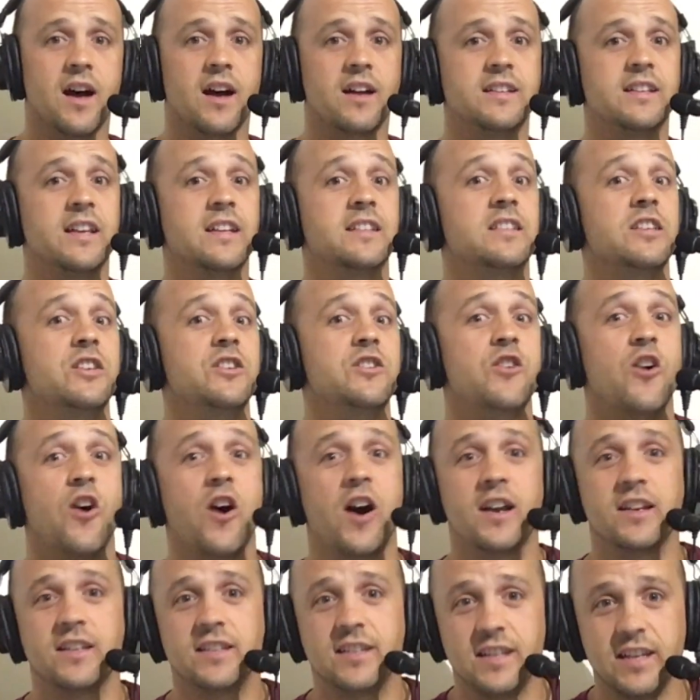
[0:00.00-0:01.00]
I'd get to
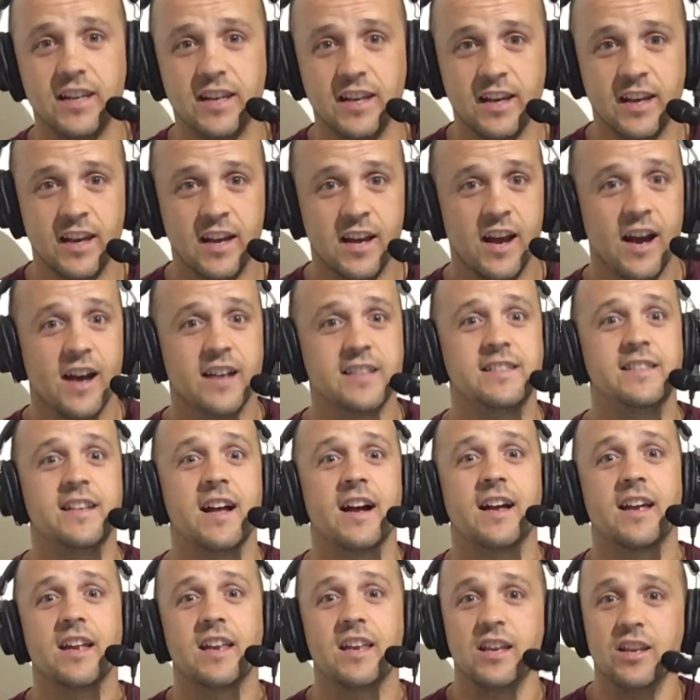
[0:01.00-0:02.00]
90, I'd
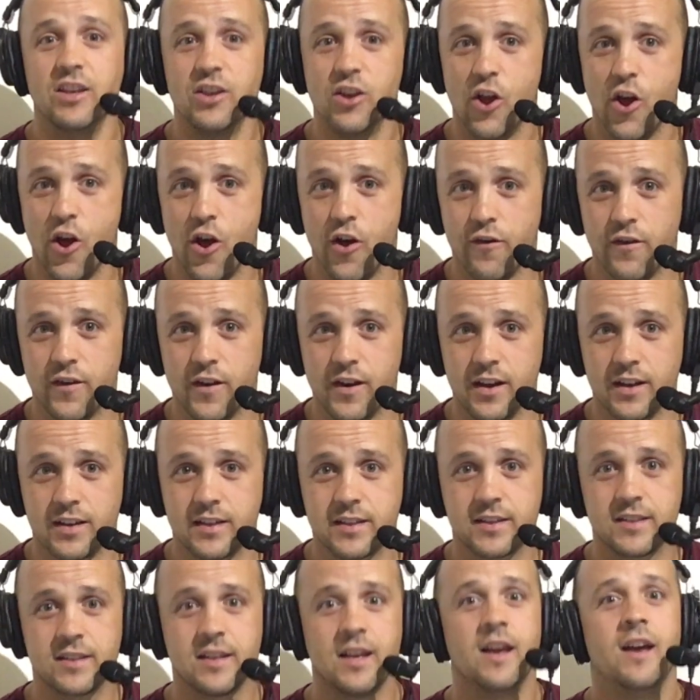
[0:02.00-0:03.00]
start getting
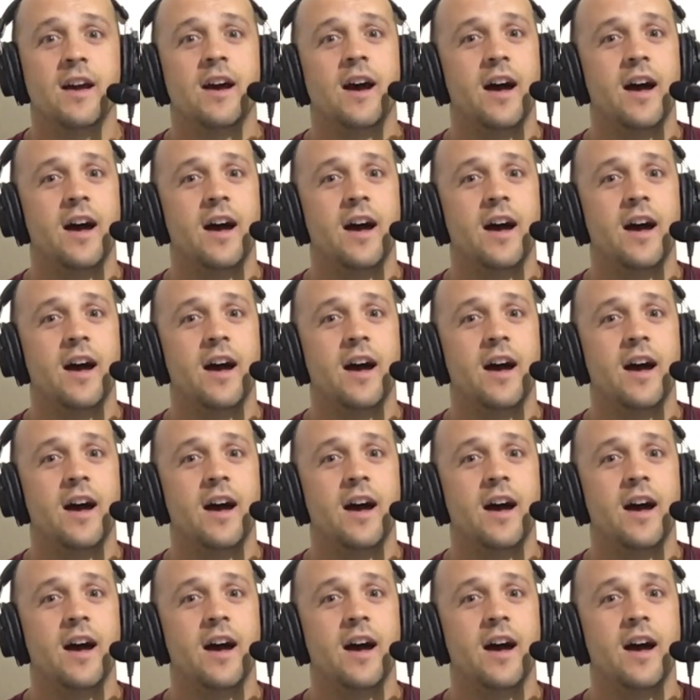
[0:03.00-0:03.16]
nervous,